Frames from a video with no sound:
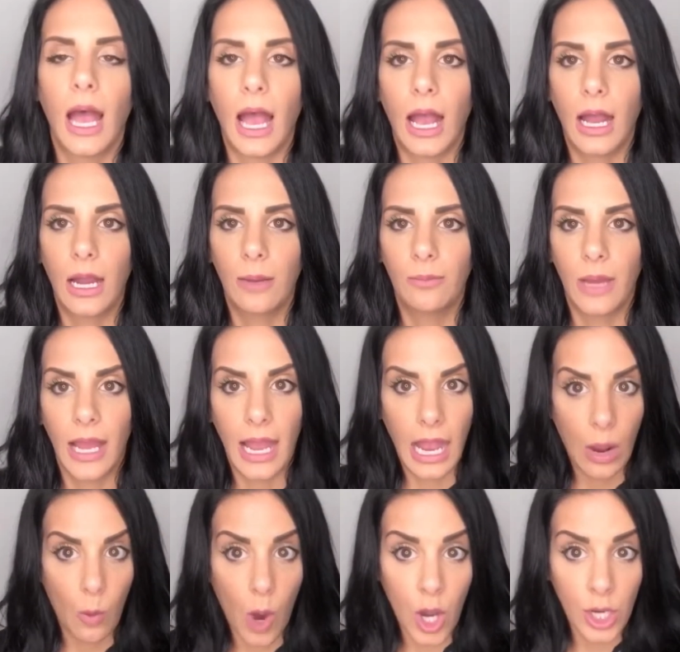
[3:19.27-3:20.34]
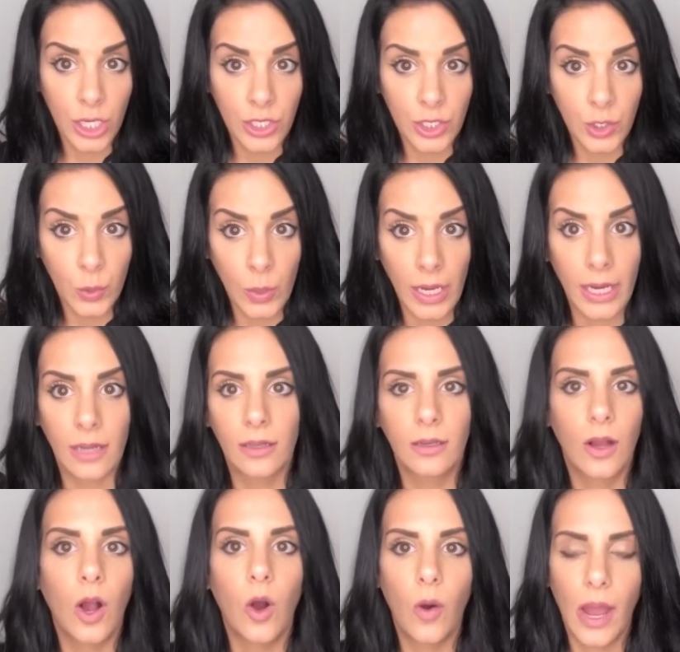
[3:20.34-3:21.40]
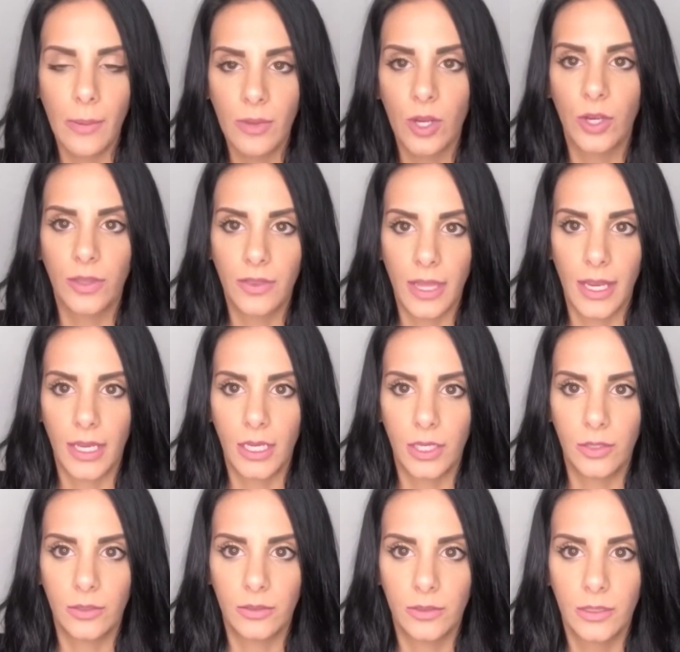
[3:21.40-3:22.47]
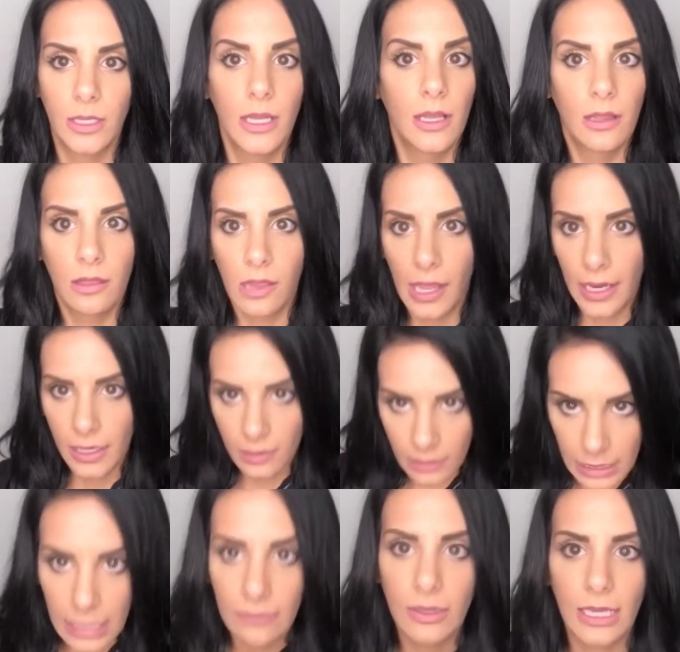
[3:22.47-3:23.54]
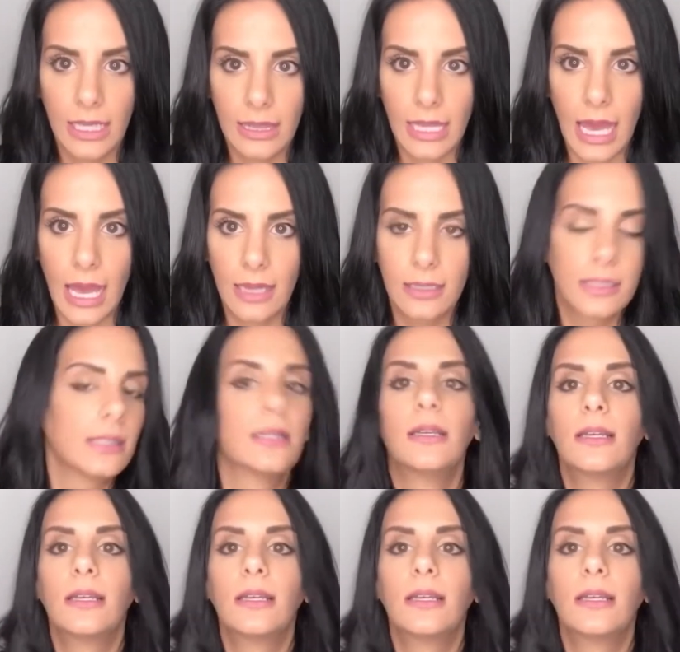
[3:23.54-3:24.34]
Um, how are you doing? Oh, I'm good, thank you. Like, leave it at that.